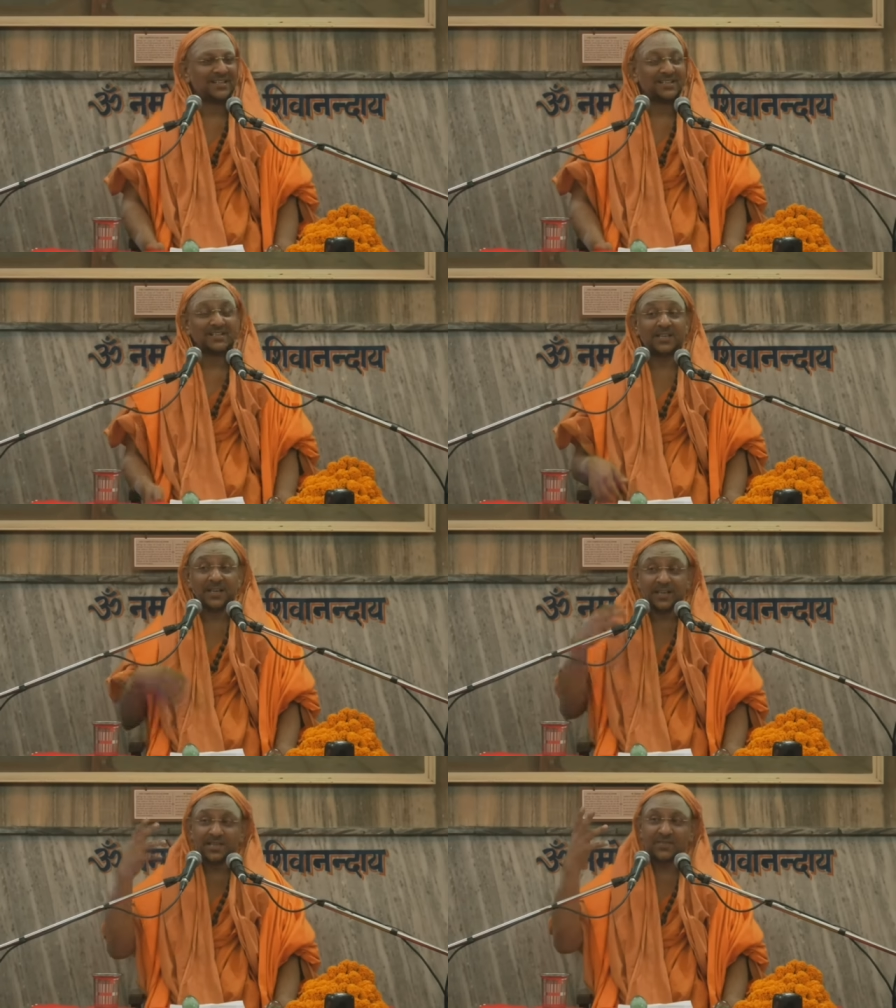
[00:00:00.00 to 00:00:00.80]

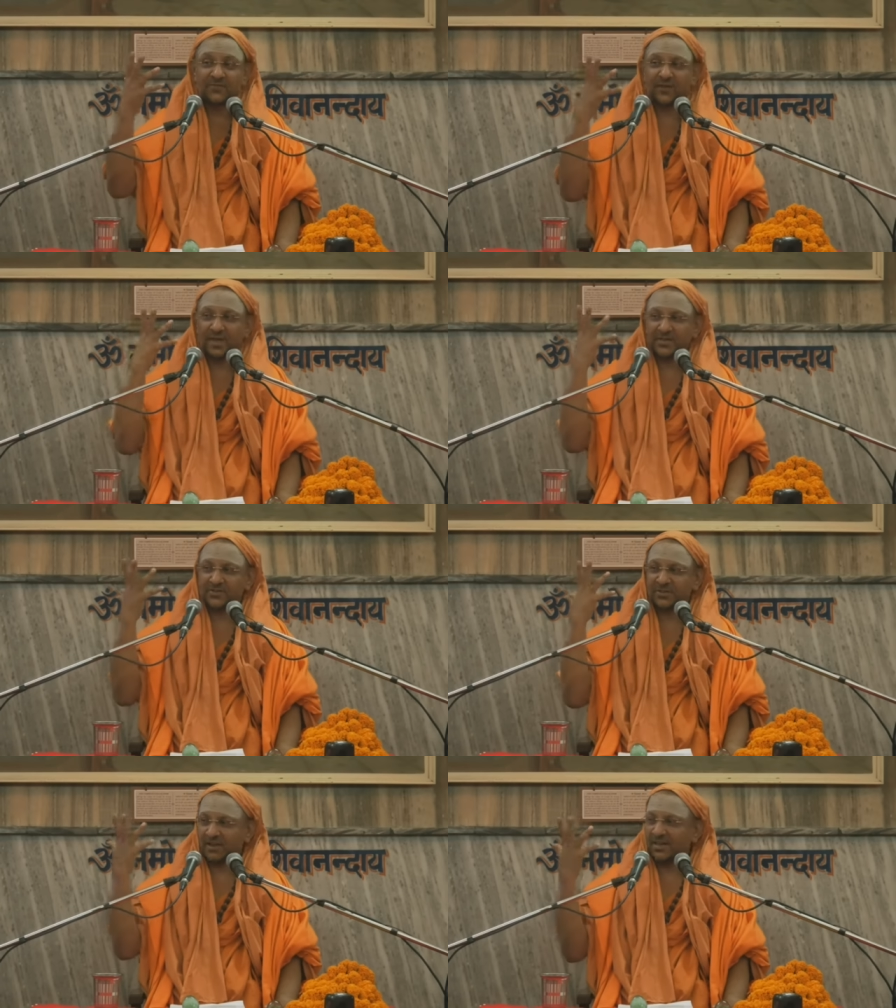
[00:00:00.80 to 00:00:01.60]
Seeing his
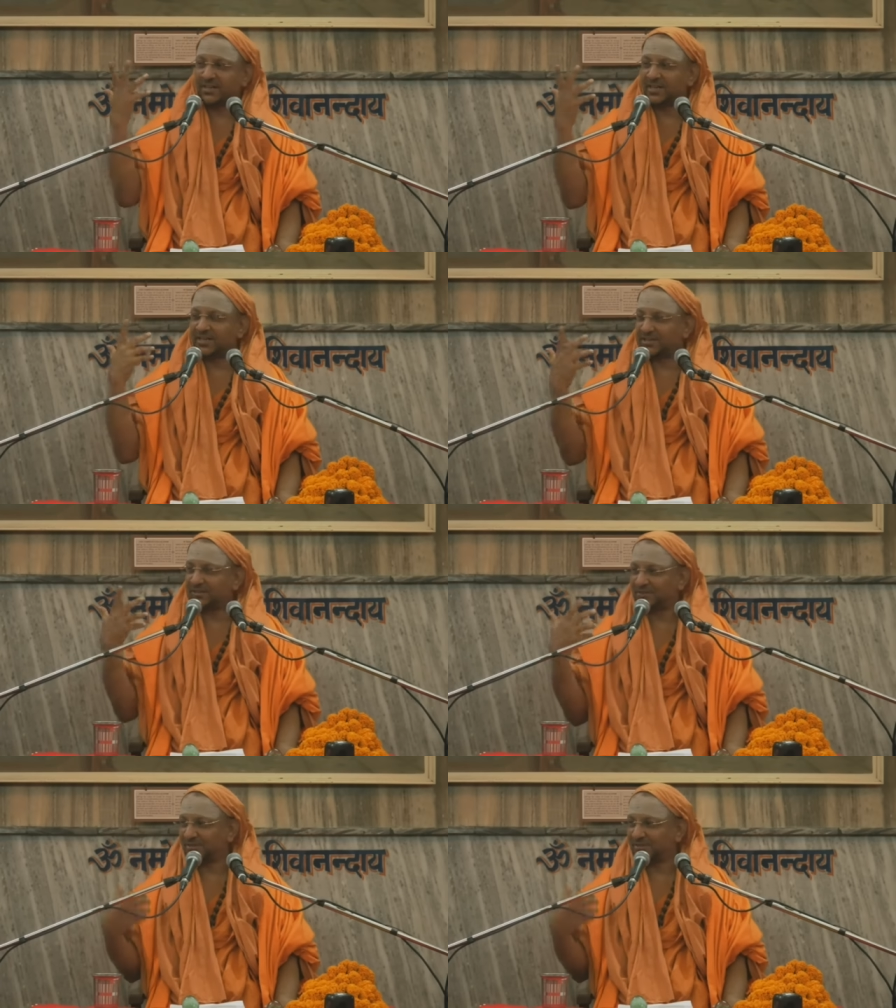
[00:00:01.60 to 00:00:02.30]
face radiant